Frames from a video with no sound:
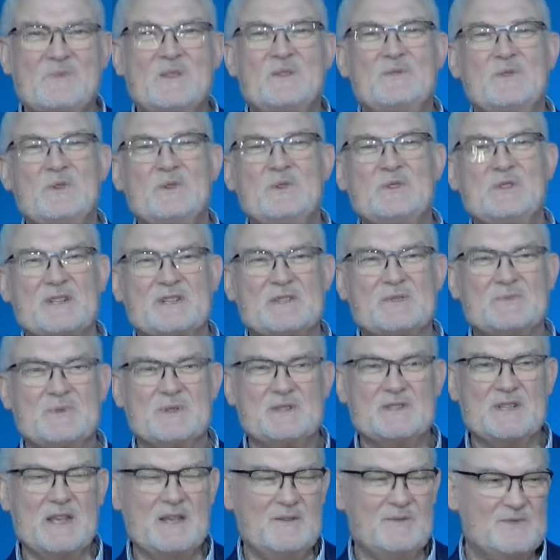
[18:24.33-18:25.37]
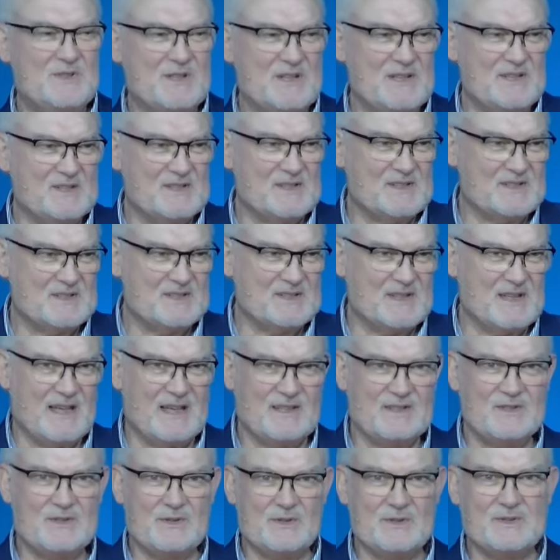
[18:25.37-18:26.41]
If you just received Jesus
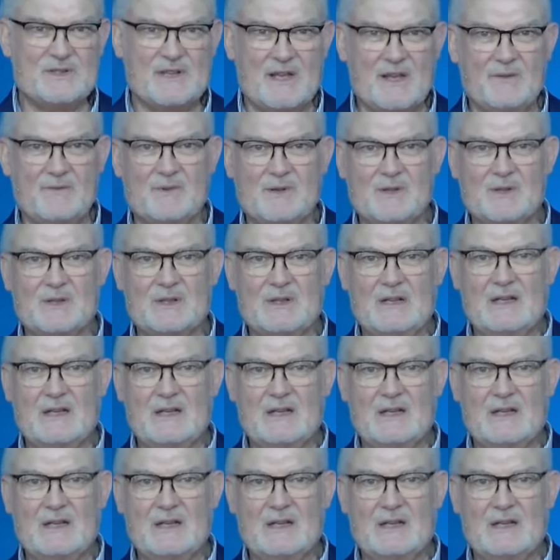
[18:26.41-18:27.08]
as your Savior,